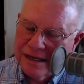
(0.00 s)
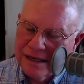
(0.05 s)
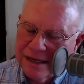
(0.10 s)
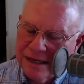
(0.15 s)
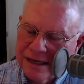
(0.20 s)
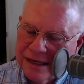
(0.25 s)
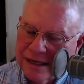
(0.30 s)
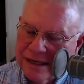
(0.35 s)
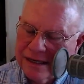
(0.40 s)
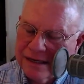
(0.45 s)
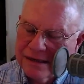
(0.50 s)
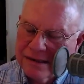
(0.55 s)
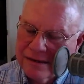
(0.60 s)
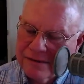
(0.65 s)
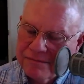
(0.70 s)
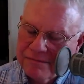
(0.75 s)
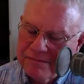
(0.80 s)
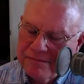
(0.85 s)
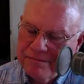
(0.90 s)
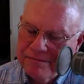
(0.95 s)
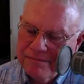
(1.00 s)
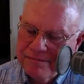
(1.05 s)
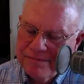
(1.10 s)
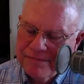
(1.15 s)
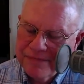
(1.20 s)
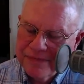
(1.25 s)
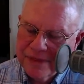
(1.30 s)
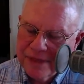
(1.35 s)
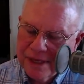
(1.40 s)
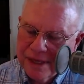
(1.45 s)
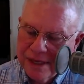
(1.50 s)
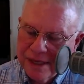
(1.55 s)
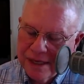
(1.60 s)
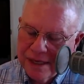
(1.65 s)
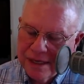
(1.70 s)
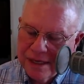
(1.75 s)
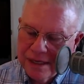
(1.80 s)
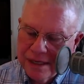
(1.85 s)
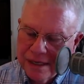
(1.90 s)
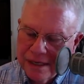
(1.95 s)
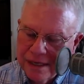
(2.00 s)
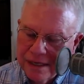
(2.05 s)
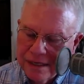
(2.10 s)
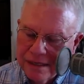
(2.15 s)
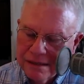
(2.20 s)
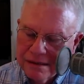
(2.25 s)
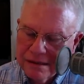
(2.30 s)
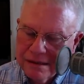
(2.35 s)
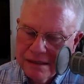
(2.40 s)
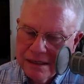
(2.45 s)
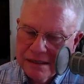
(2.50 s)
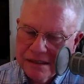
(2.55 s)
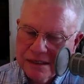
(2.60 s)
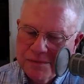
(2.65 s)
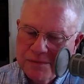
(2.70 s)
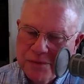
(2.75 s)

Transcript: And um, the next